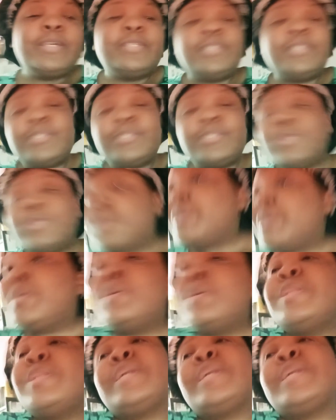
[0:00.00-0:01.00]
So
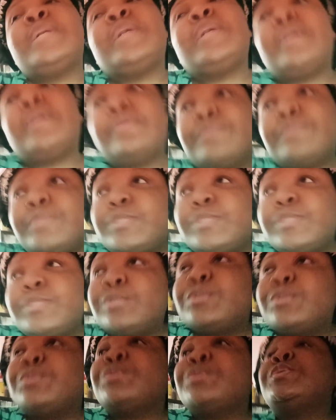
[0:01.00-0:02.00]
tomorrow I have
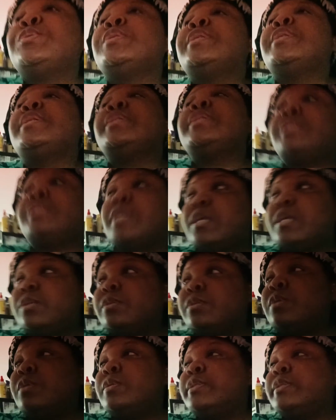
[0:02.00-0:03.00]
to
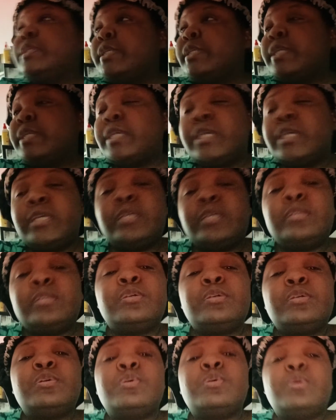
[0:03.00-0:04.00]
download it
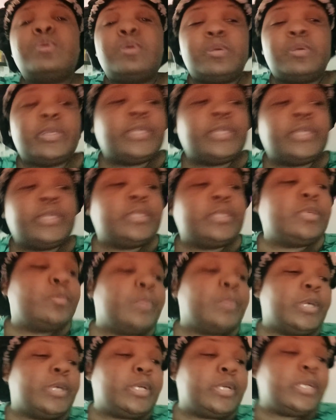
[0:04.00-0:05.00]
again
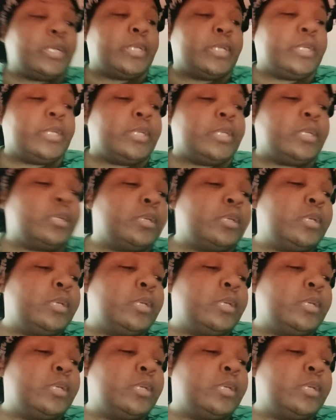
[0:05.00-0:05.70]
on my